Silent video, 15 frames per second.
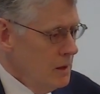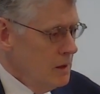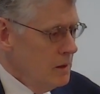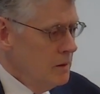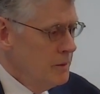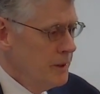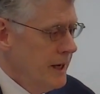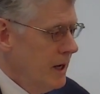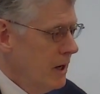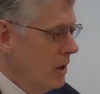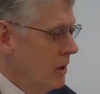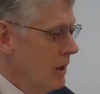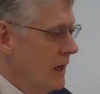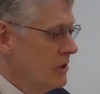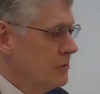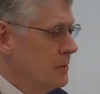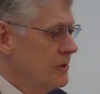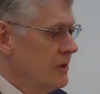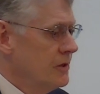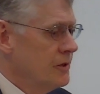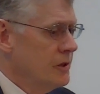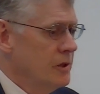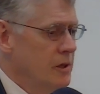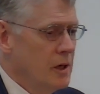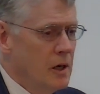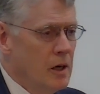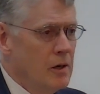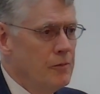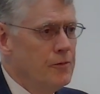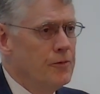We began our exposition
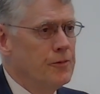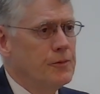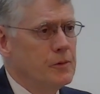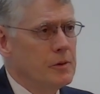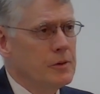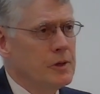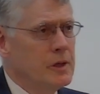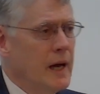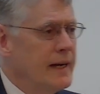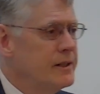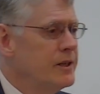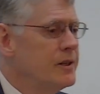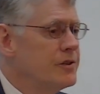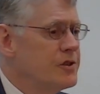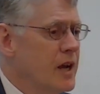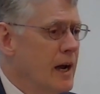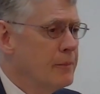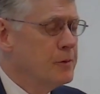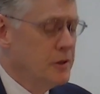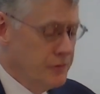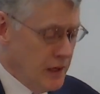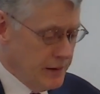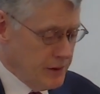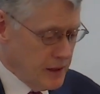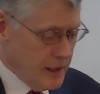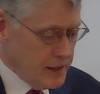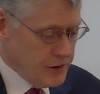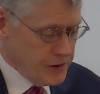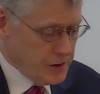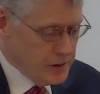of the 19th chapter of
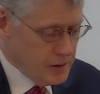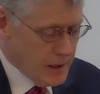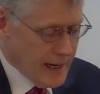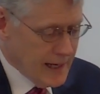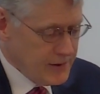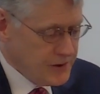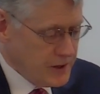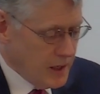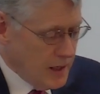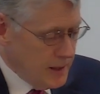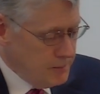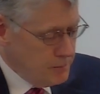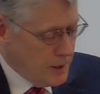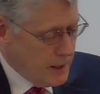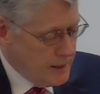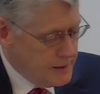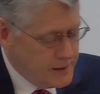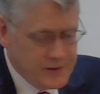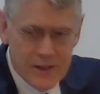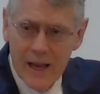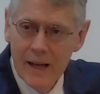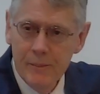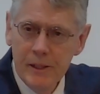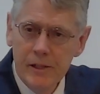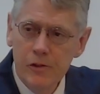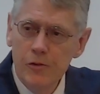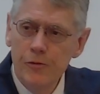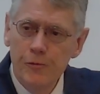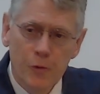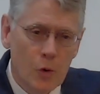Revelation last time by examining the
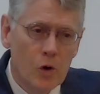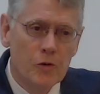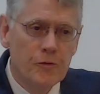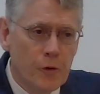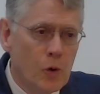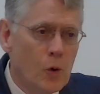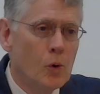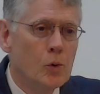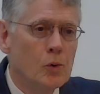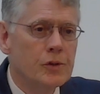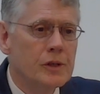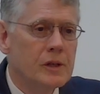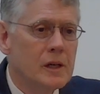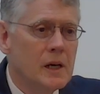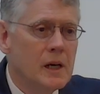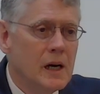fourfold